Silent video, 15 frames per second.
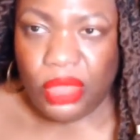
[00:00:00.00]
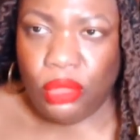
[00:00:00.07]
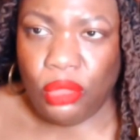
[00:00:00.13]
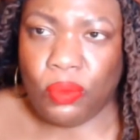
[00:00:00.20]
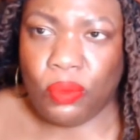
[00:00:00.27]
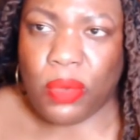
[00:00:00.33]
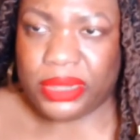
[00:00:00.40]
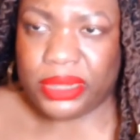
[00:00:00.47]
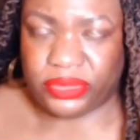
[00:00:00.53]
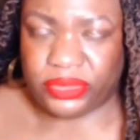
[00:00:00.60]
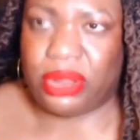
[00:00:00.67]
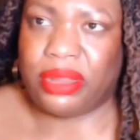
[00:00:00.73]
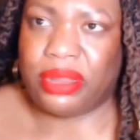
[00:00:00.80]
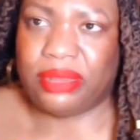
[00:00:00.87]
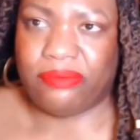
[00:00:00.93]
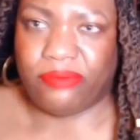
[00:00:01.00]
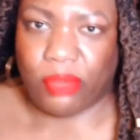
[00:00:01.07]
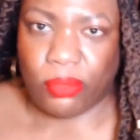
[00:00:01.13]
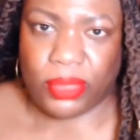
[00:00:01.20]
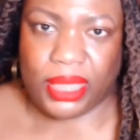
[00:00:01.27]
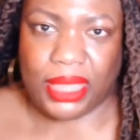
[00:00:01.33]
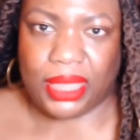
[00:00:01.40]
who want to start
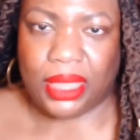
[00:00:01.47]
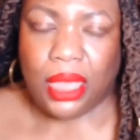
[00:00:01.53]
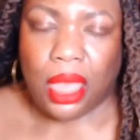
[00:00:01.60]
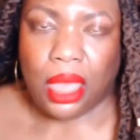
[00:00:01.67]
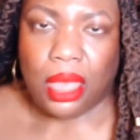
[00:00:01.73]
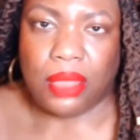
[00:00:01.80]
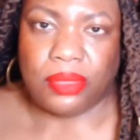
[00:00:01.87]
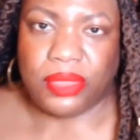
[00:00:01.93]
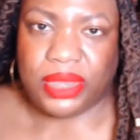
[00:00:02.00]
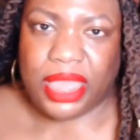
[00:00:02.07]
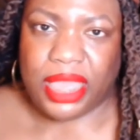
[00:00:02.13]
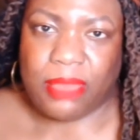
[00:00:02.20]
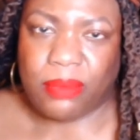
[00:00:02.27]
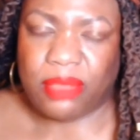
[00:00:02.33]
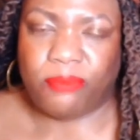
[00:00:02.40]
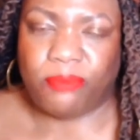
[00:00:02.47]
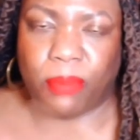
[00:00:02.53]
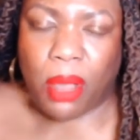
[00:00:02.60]
invoking the name of